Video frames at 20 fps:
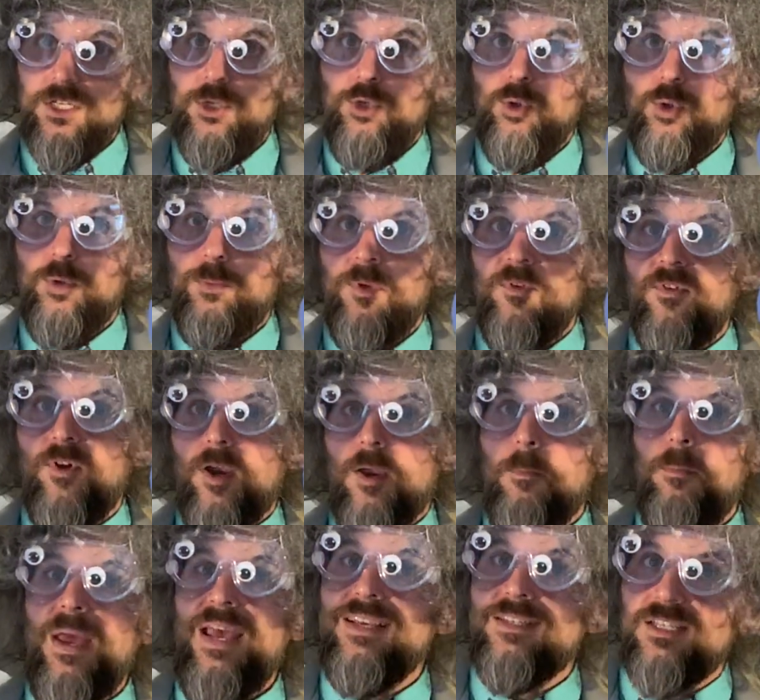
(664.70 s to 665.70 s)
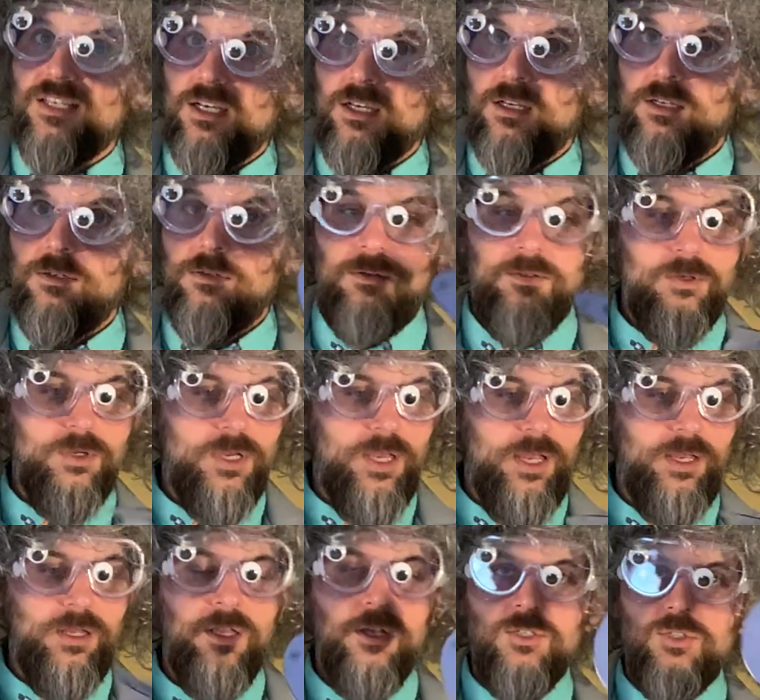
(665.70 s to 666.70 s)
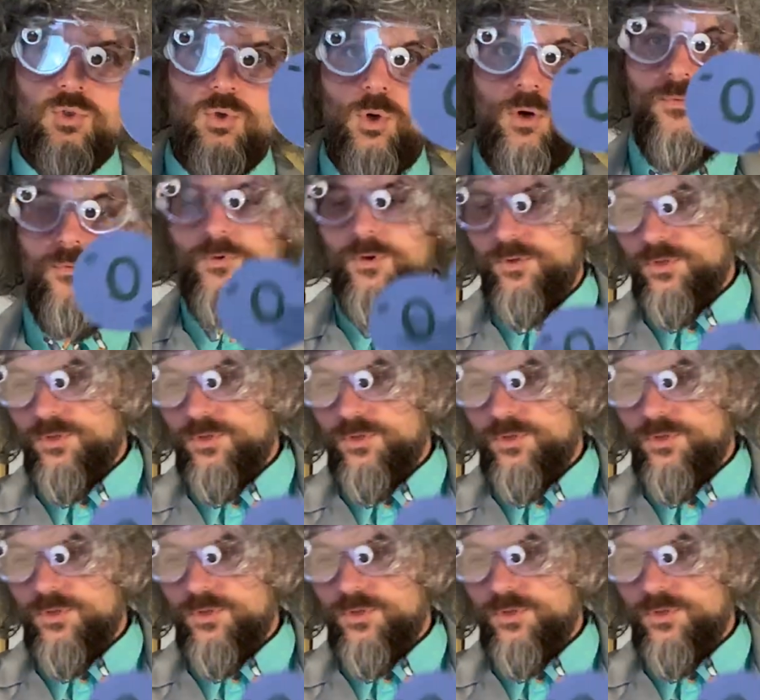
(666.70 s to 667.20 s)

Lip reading: and you could be very basic. Okay, so for